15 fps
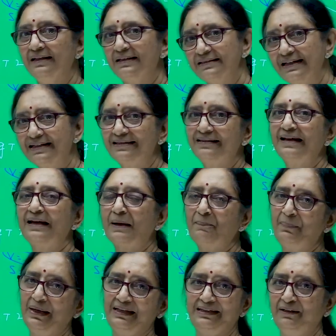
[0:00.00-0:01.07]
just
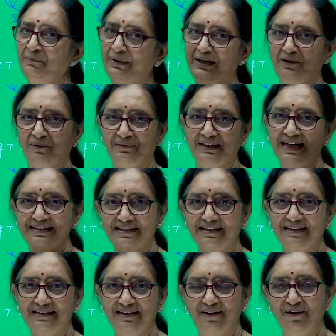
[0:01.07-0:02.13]
repeat the video, that is
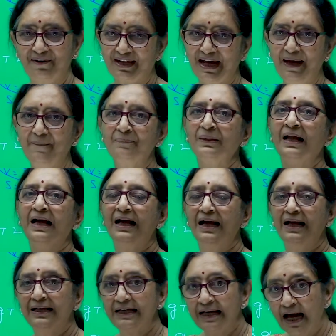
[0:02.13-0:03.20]
it. Okay?
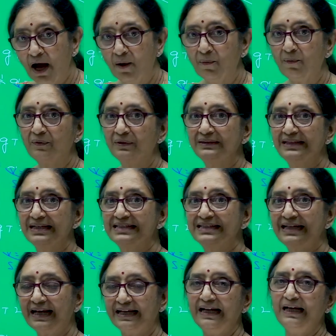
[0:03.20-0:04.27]
Now, the
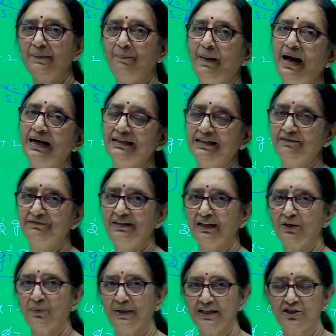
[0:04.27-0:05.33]
second part of the
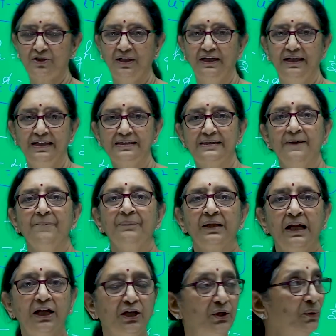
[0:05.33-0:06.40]
question is,
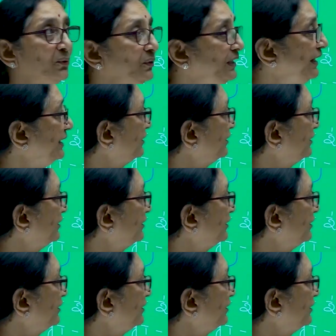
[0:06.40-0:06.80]
you need